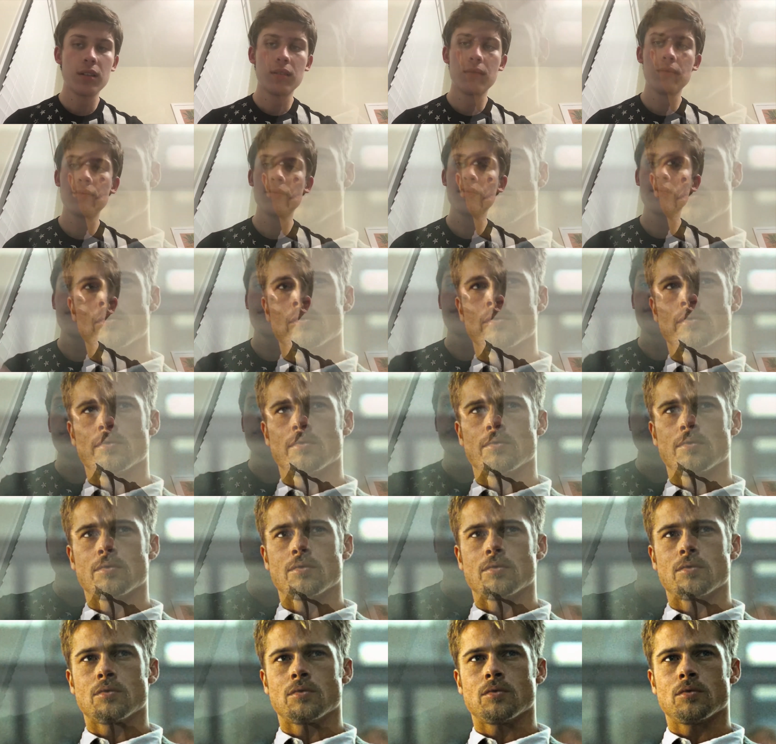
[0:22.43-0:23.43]

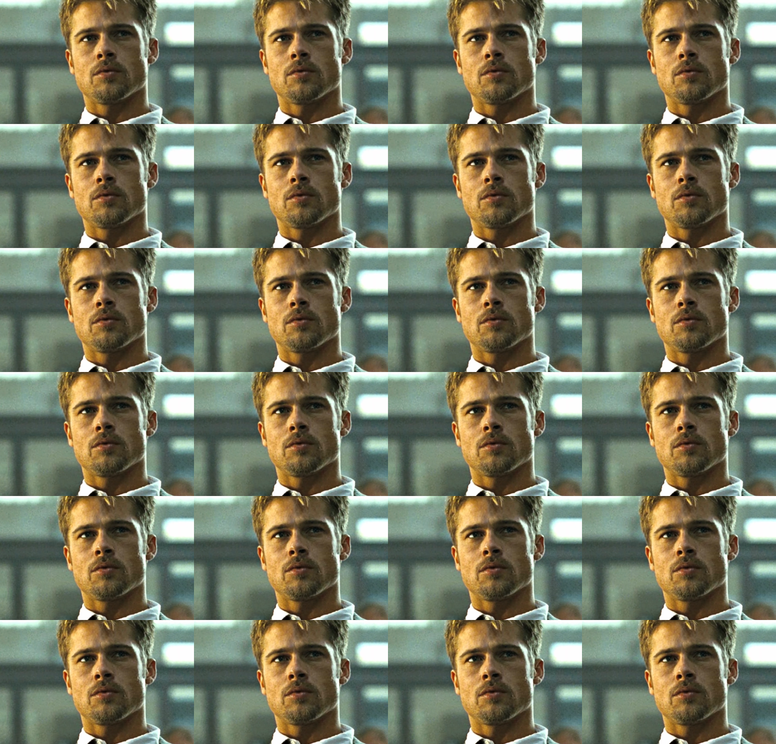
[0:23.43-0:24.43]

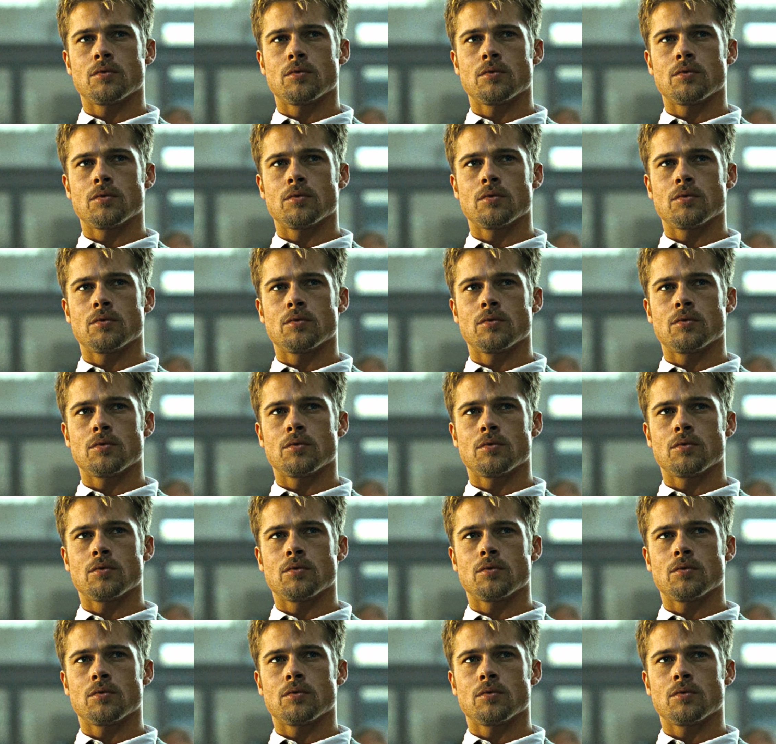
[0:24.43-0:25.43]

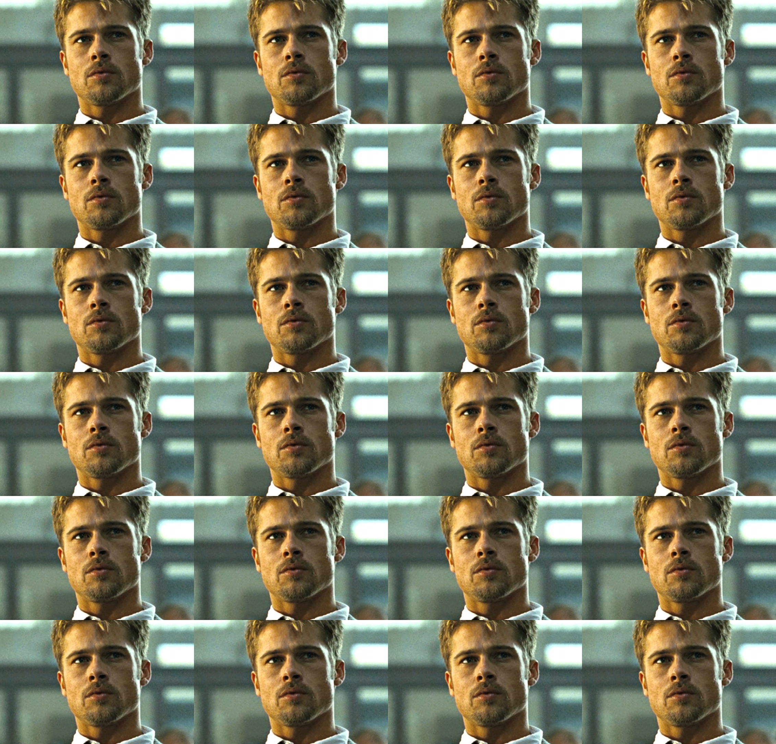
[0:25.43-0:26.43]

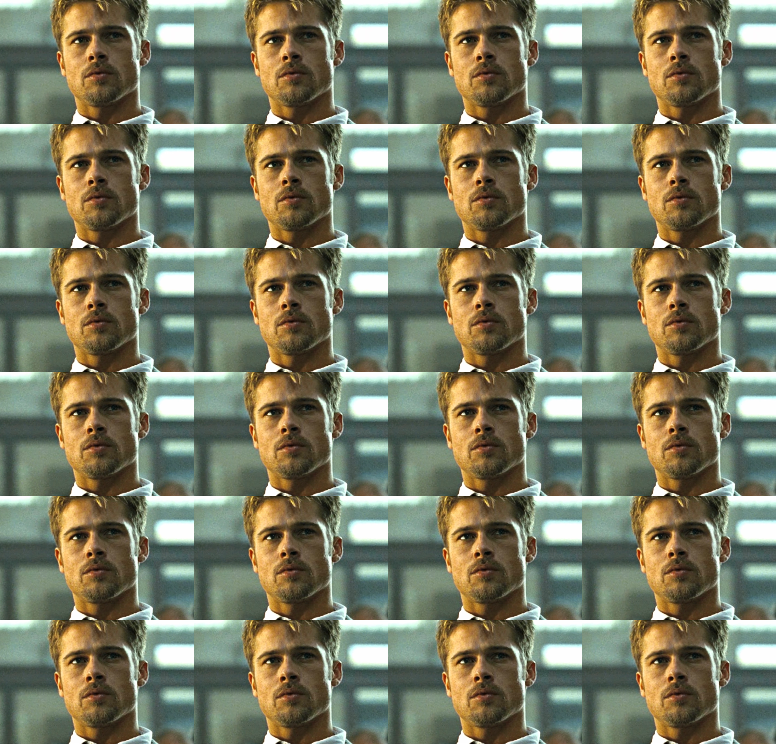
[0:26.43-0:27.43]

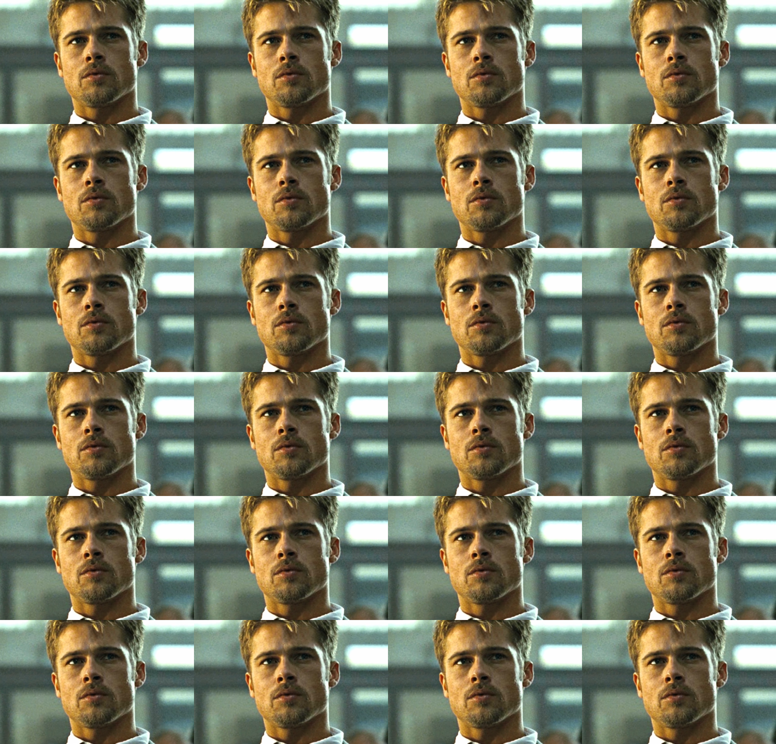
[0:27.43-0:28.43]

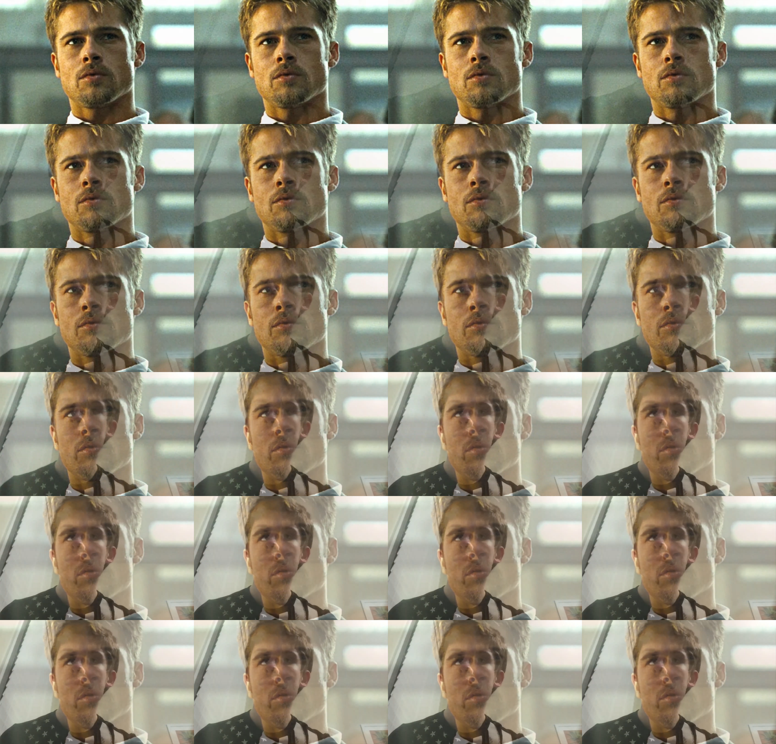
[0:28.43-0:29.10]
Nobody speaks.